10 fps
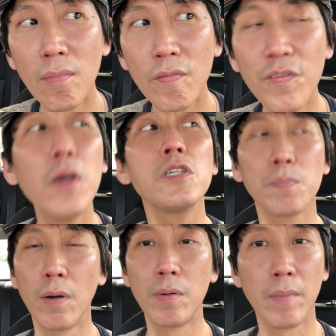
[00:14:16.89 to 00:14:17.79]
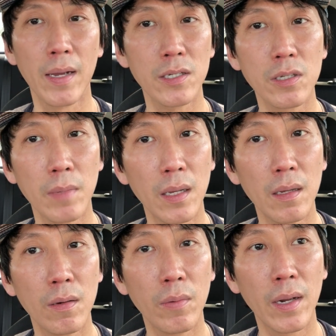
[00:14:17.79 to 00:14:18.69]
Feels problematic to
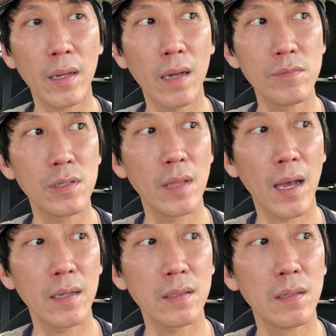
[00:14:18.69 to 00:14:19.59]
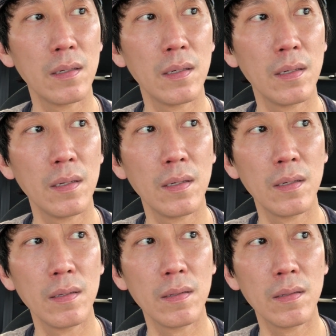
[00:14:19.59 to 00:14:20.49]
me when it comes to that.
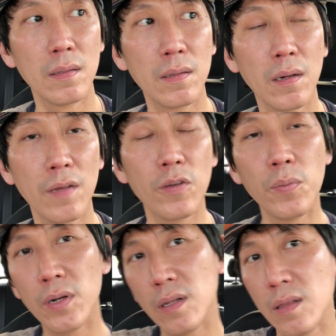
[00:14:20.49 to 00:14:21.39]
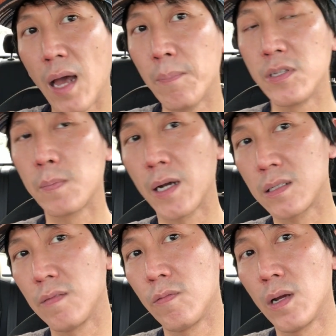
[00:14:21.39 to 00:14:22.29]
You know, if you put it in that
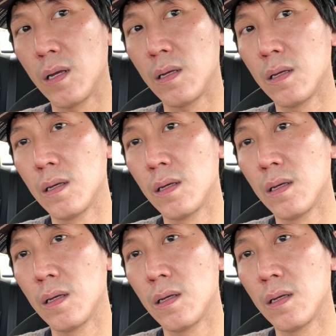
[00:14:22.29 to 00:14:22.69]
perspective, right?